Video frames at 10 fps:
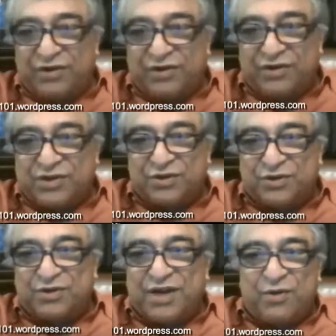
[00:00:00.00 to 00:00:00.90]

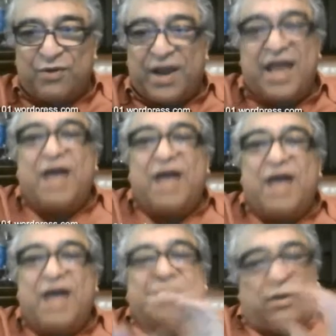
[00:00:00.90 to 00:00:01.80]
crystal grid or whatever.
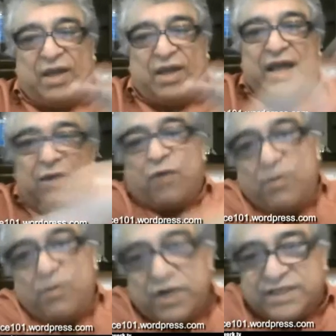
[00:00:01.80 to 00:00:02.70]
But no,
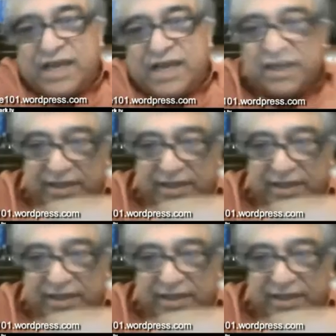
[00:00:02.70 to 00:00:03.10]
what we're saying,